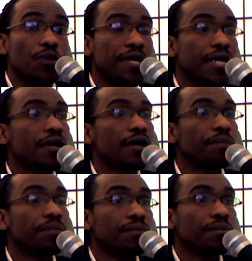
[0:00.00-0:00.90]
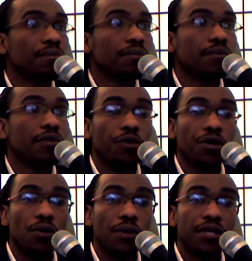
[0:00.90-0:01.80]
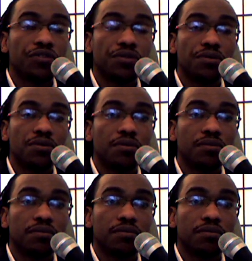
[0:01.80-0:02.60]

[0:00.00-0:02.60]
We get up and we're going to